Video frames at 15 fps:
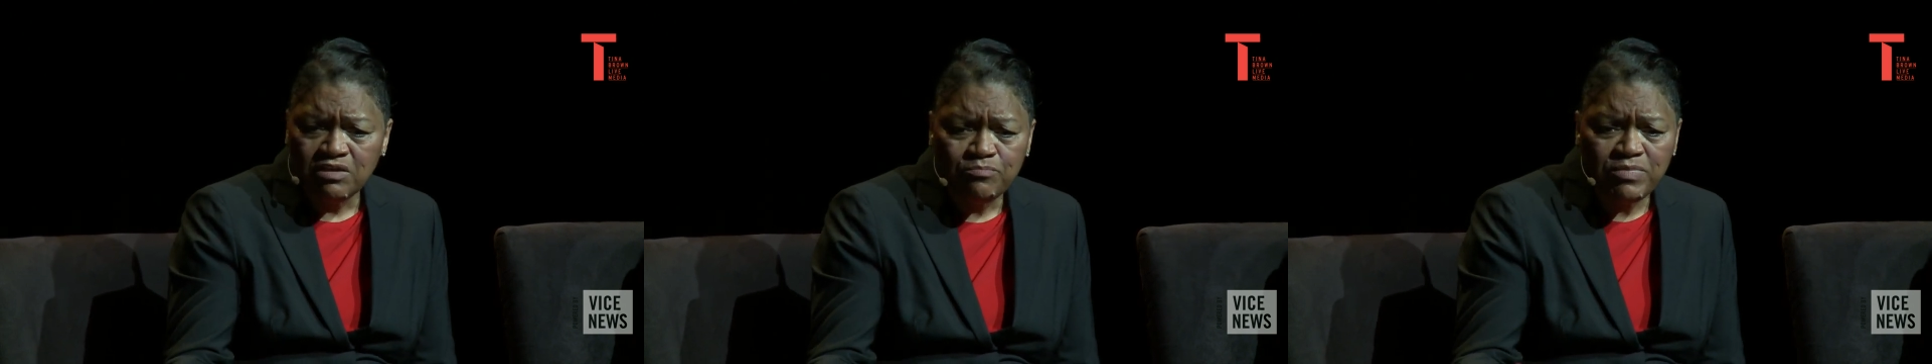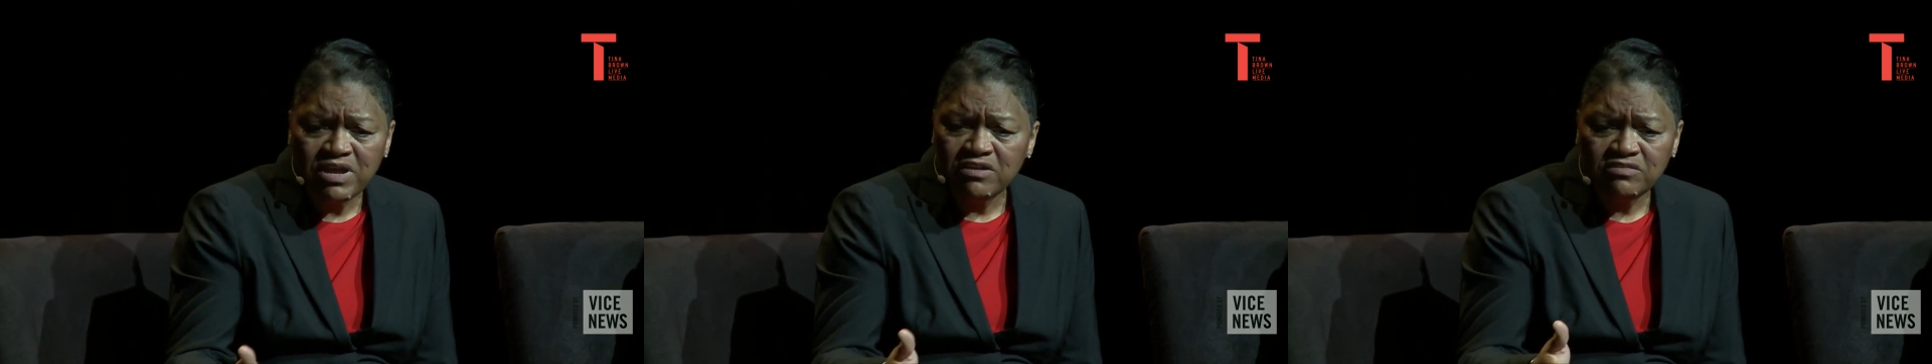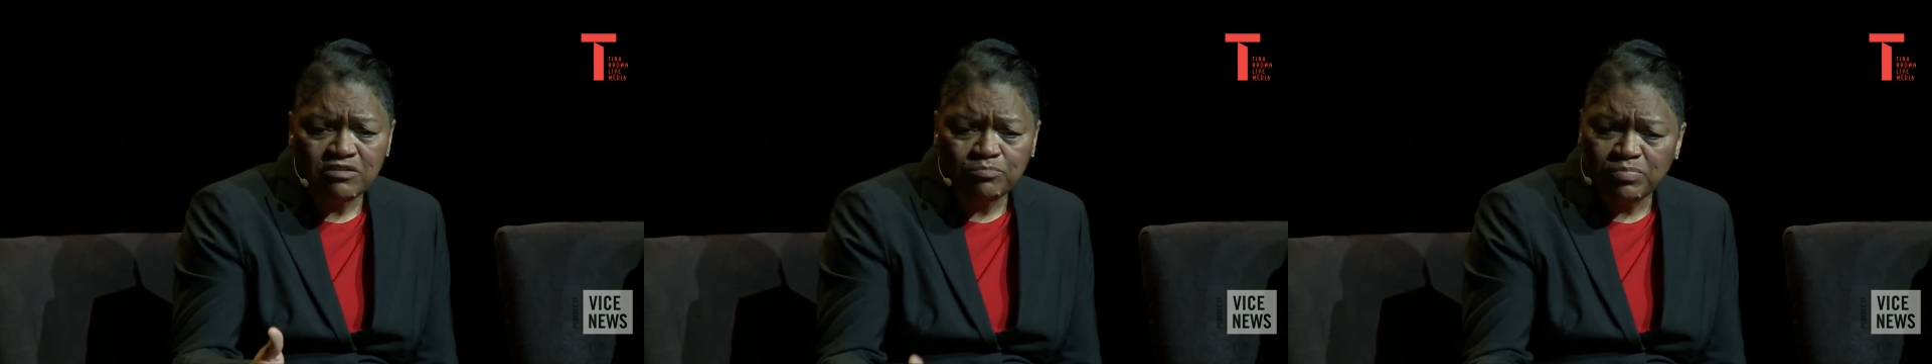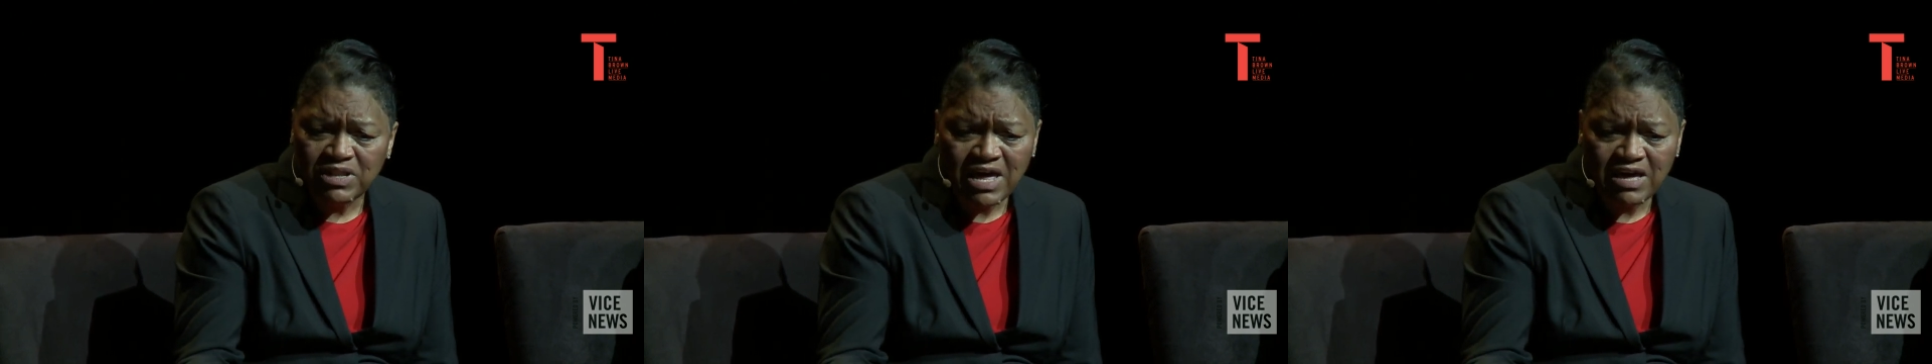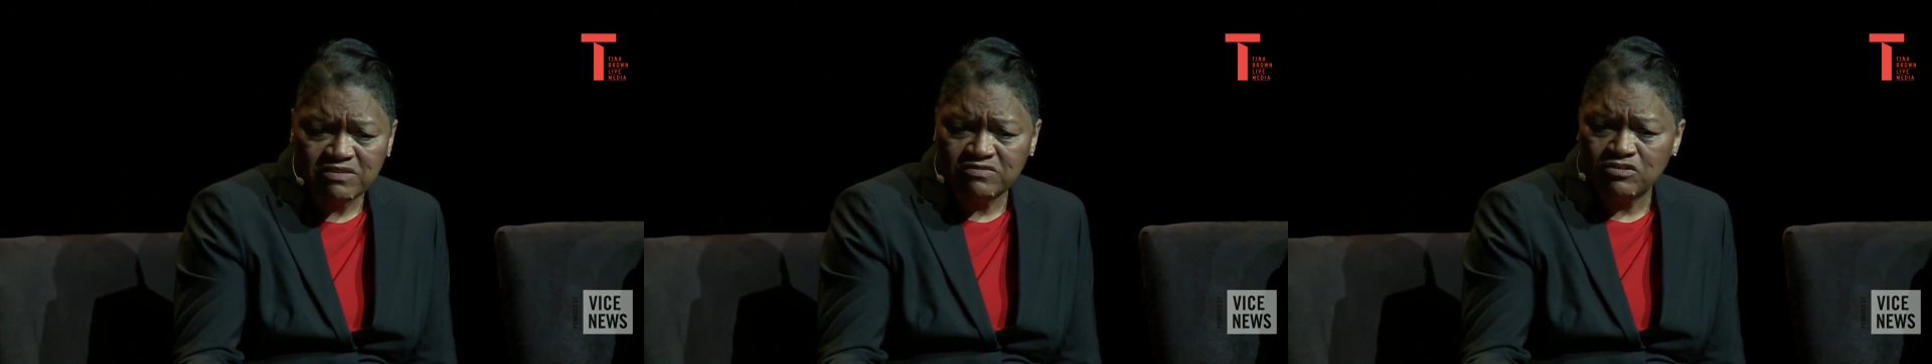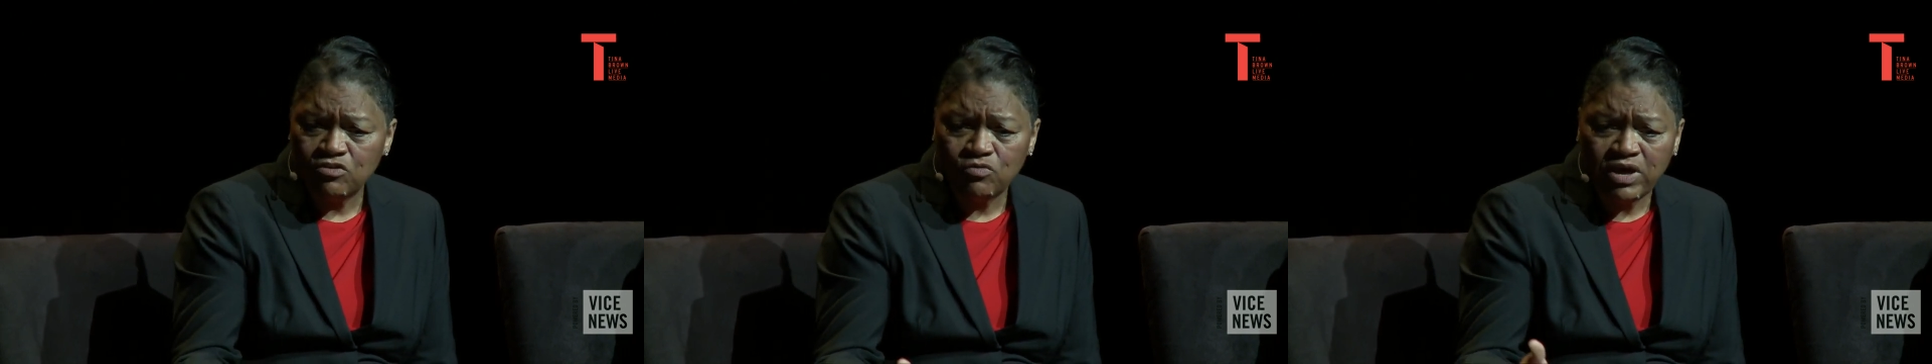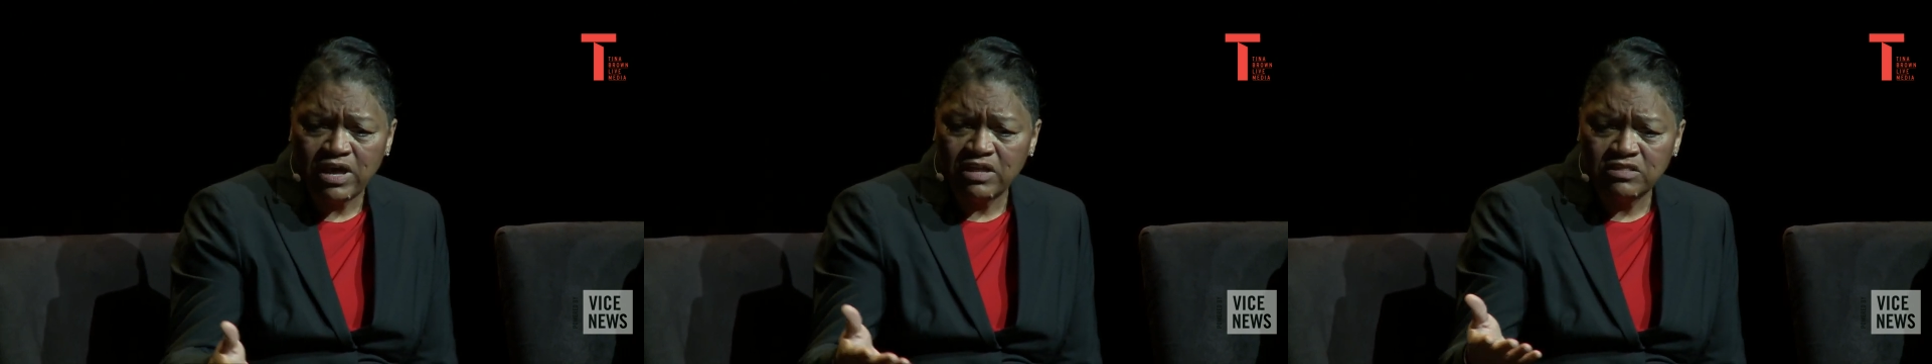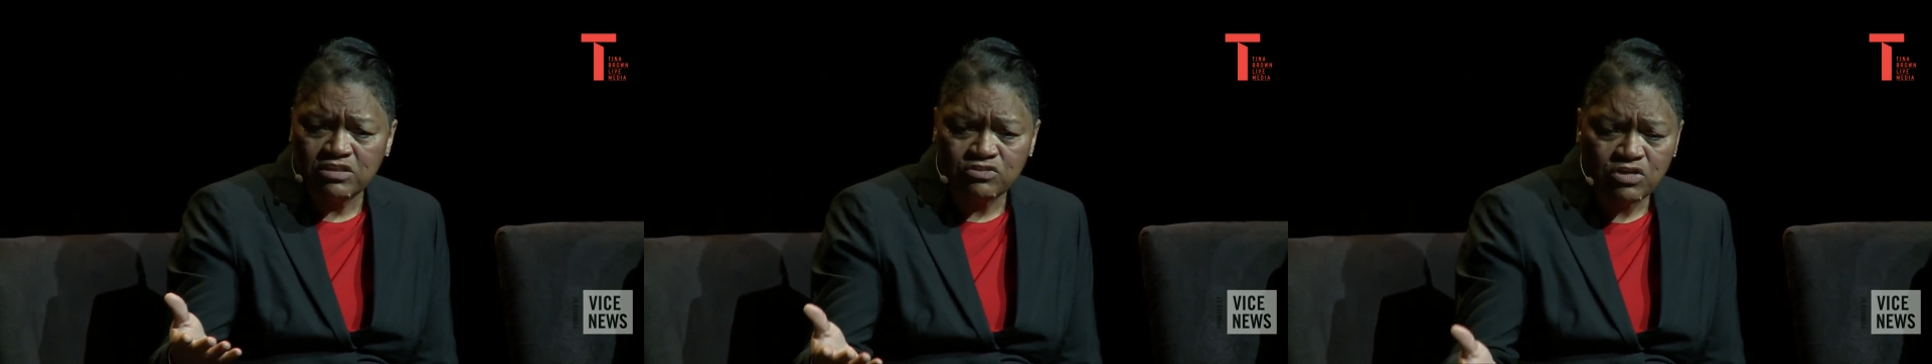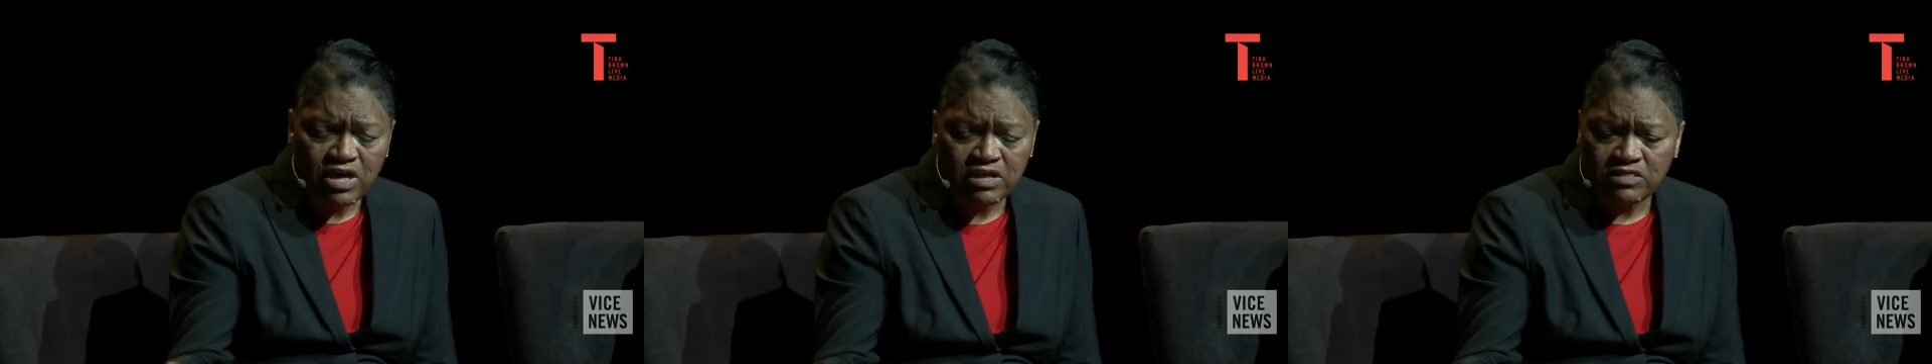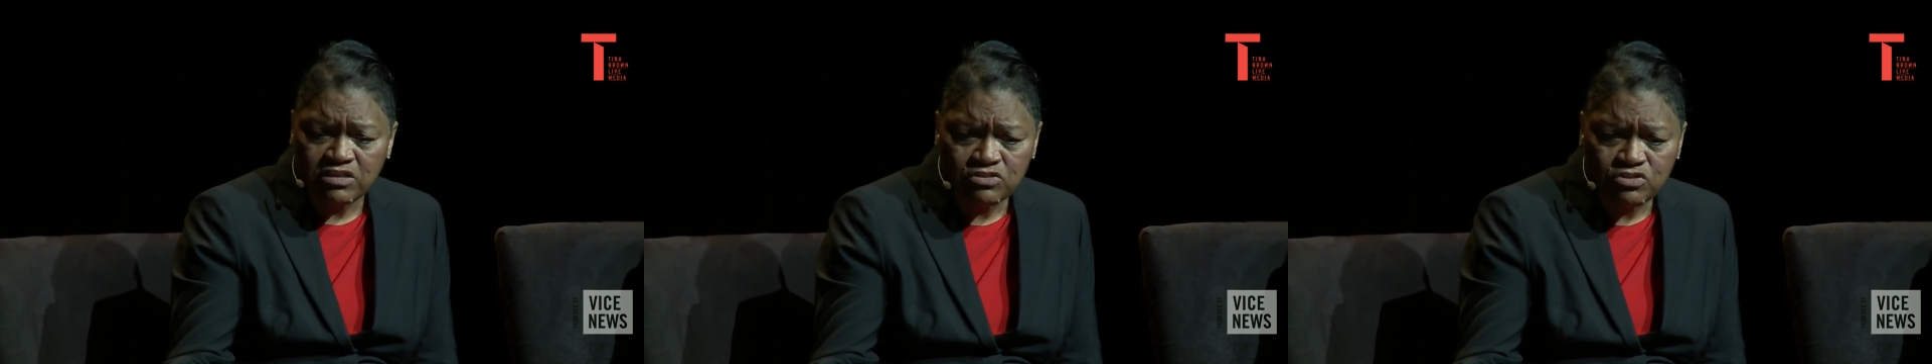Mayor de Blasio and the,
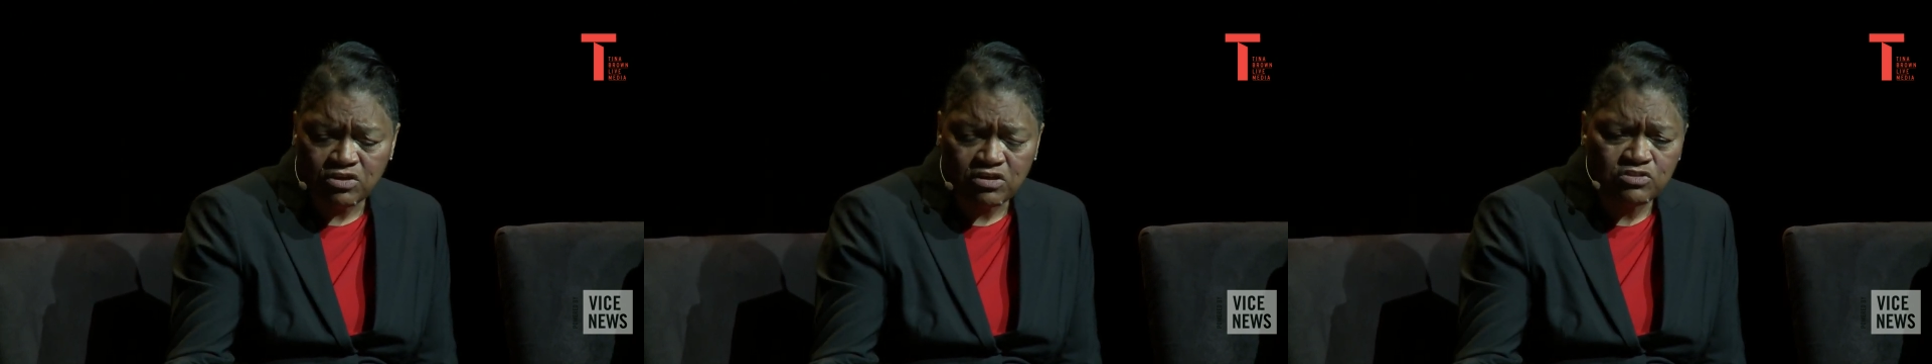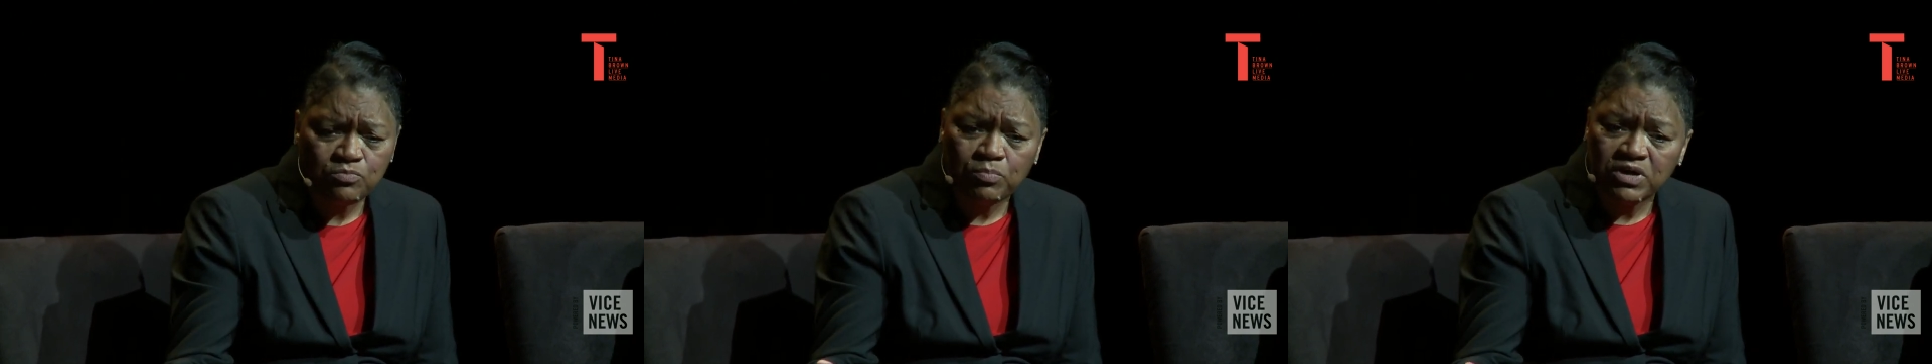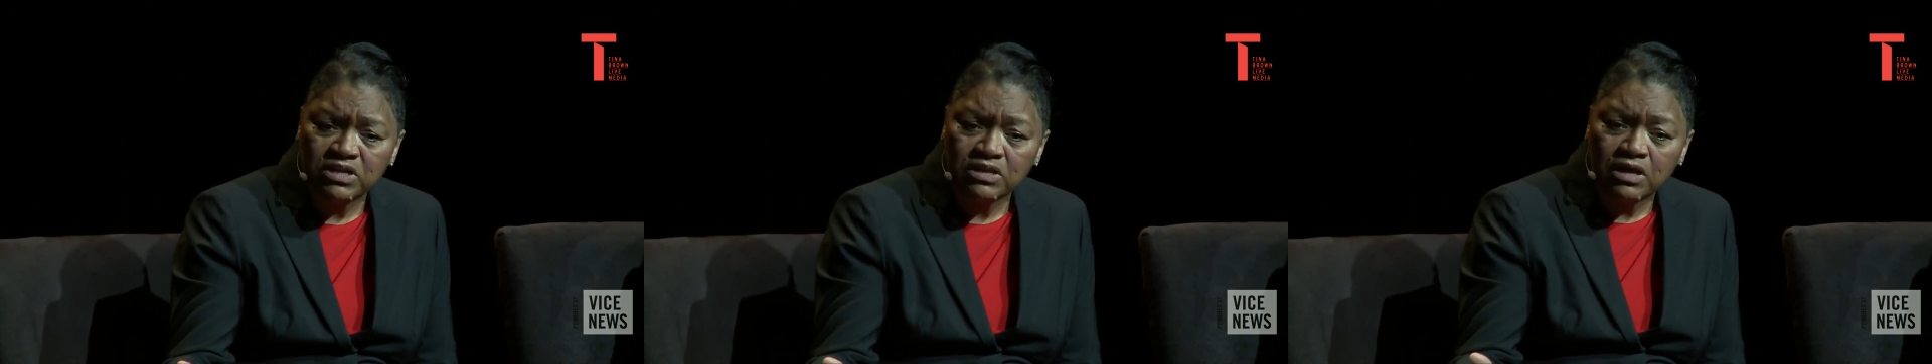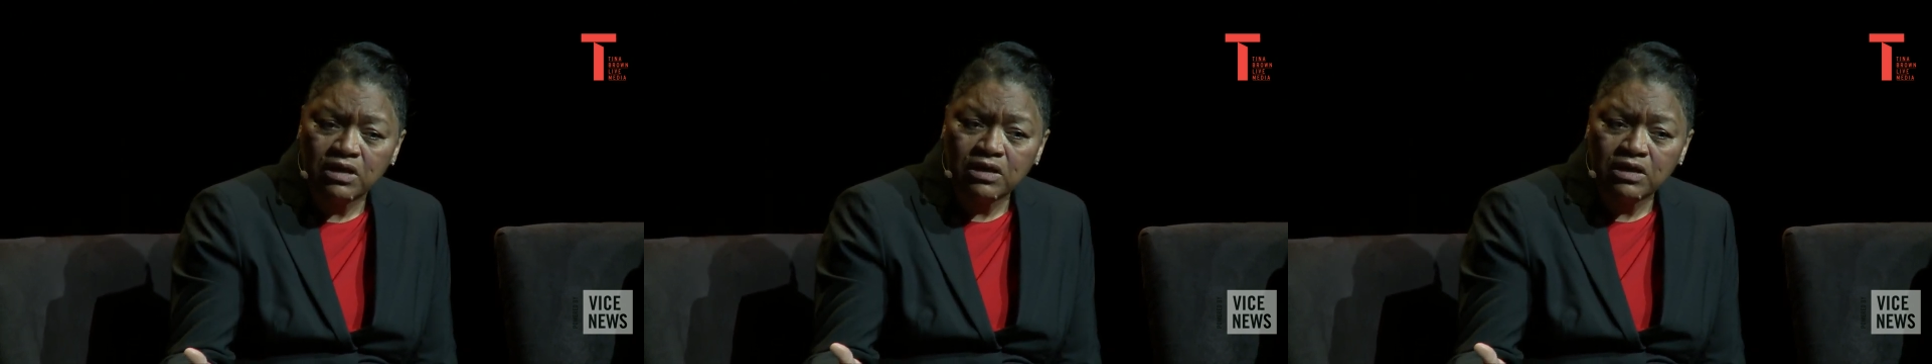and the judge, but